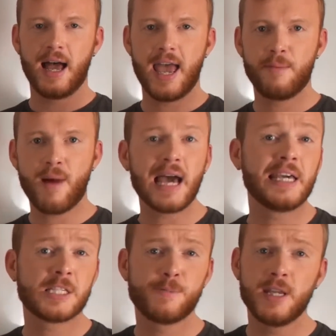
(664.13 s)
In my
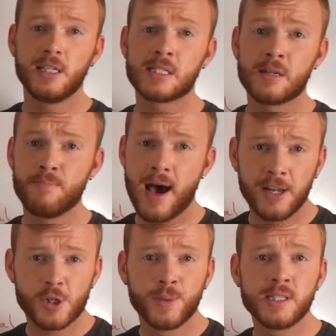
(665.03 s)
experience in
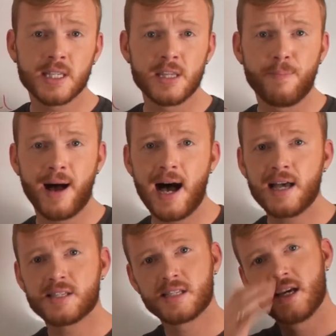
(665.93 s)
management in the
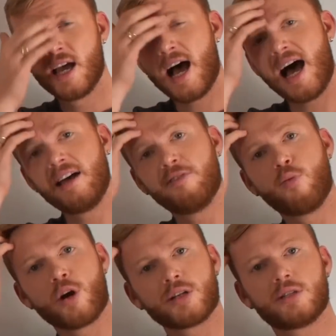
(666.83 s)
past, I have
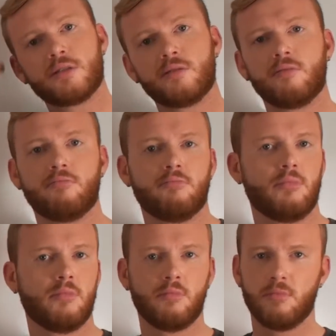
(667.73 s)
worked
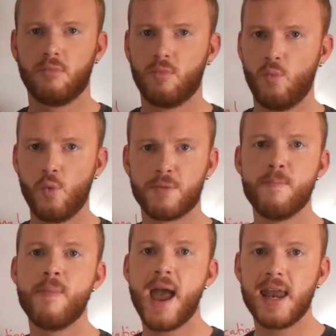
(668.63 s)
with
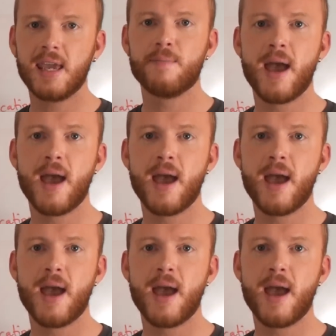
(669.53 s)
many